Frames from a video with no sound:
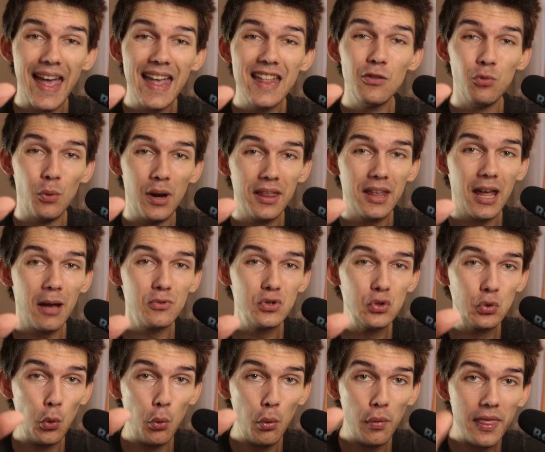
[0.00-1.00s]
And when it comes
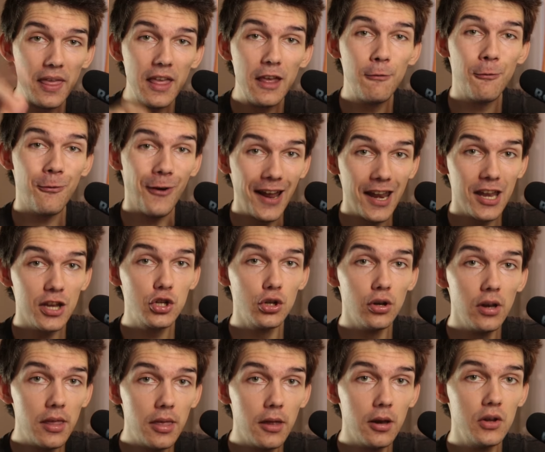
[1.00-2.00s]
to the
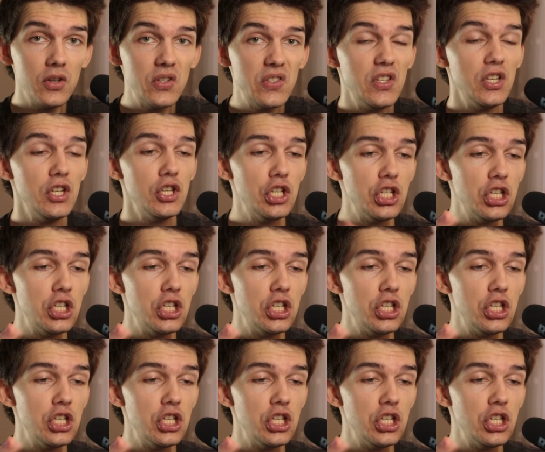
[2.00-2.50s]
financial literacy,